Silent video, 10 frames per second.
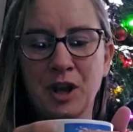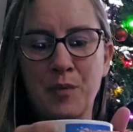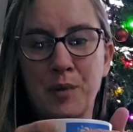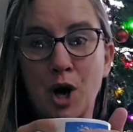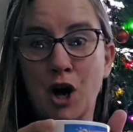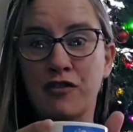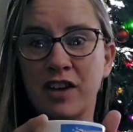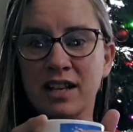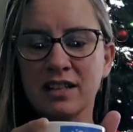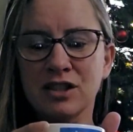
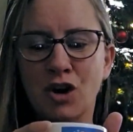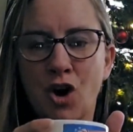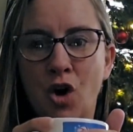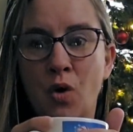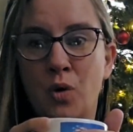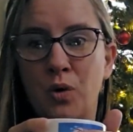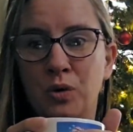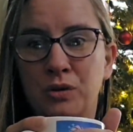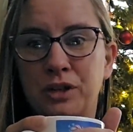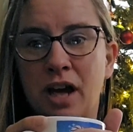perfect to
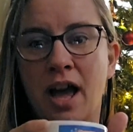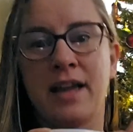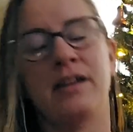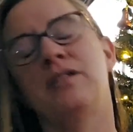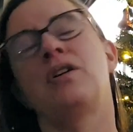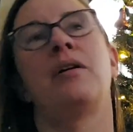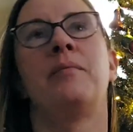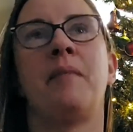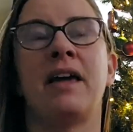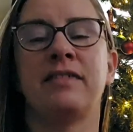hold.
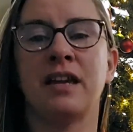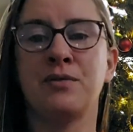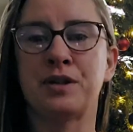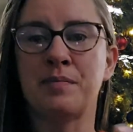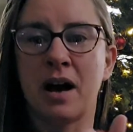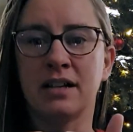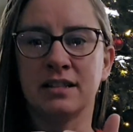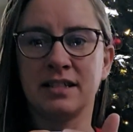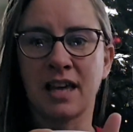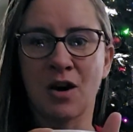My thing with mugs
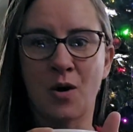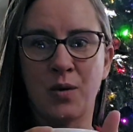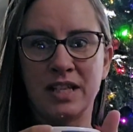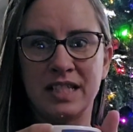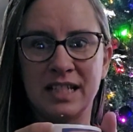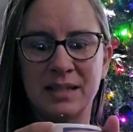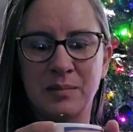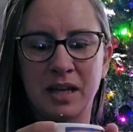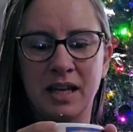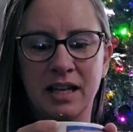is they always need to
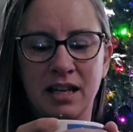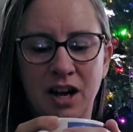be,